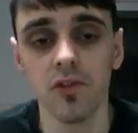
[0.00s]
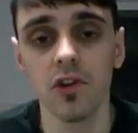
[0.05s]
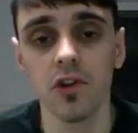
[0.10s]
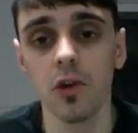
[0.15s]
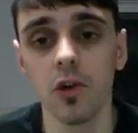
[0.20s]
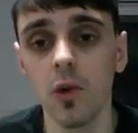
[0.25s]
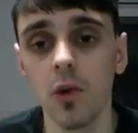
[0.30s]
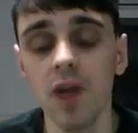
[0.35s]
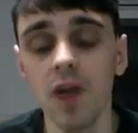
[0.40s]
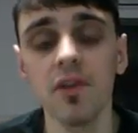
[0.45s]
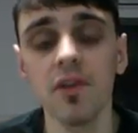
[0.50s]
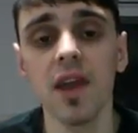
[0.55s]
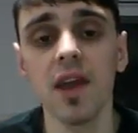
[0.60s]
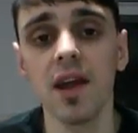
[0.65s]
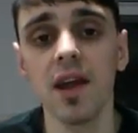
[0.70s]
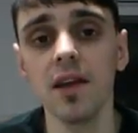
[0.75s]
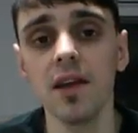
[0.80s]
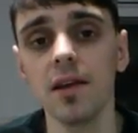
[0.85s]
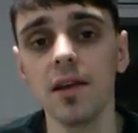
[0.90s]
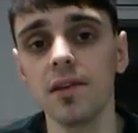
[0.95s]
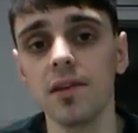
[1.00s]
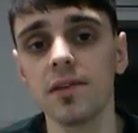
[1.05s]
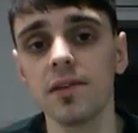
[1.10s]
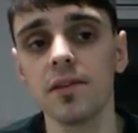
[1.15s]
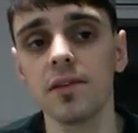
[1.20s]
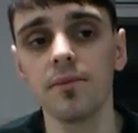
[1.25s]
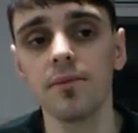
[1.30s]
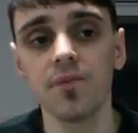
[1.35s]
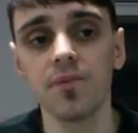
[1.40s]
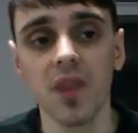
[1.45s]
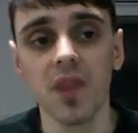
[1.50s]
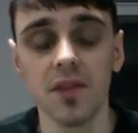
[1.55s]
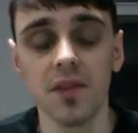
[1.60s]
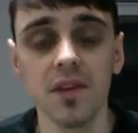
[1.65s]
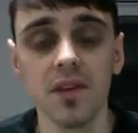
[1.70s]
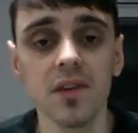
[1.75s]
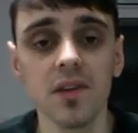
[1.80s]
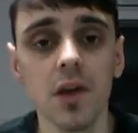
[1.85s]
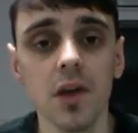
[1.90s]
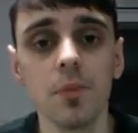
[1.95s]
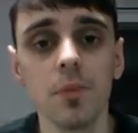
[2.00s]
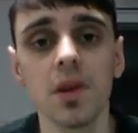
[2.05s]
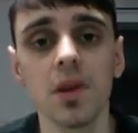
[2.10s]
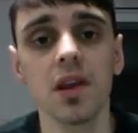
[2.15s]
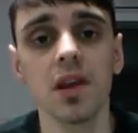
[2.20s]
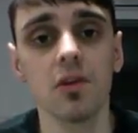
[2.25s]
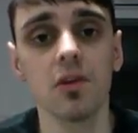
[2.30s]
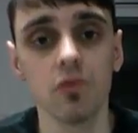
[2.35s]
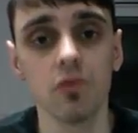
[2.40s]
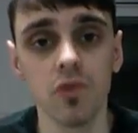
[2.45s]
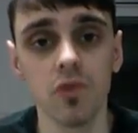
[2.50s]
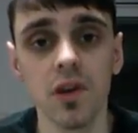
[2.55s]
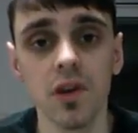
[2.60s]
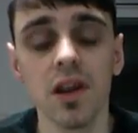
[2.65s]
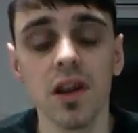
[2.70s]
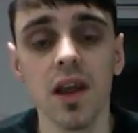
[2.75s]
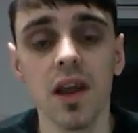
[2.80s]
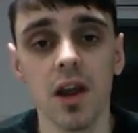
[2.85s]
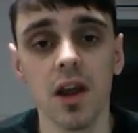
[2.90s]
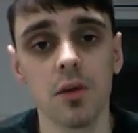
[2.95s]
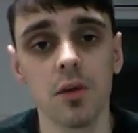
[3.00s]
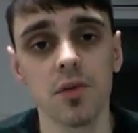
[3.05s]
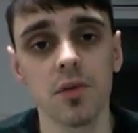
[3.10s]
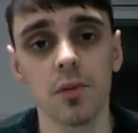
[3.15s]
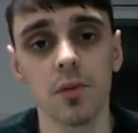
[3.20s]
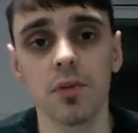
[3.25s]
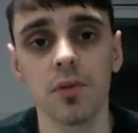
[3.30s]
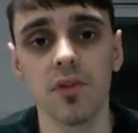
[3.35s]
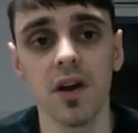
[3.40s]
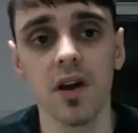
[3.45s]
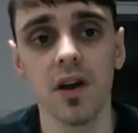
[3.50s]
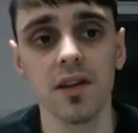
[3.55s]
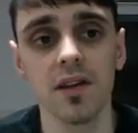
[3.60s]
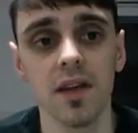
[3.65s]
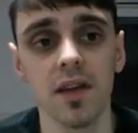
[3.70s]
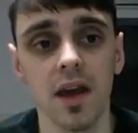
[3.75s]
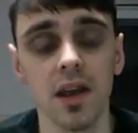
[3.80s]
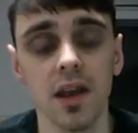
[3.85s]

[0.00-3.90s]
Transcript: Whatever that is, this company can really help to provide that.